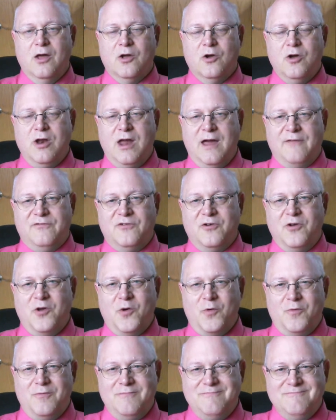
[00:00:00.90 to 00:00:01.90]
Good
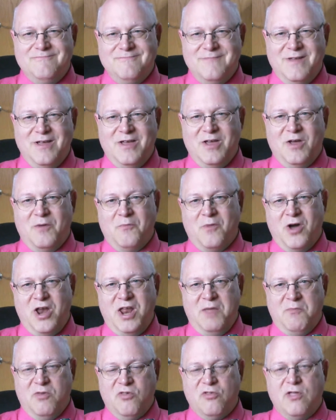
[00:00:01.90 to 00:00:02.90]
afternoon. My
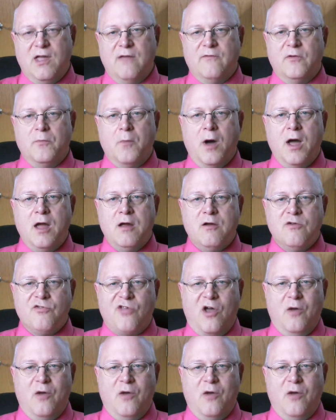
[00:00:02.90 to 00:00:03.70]
name is David Myers.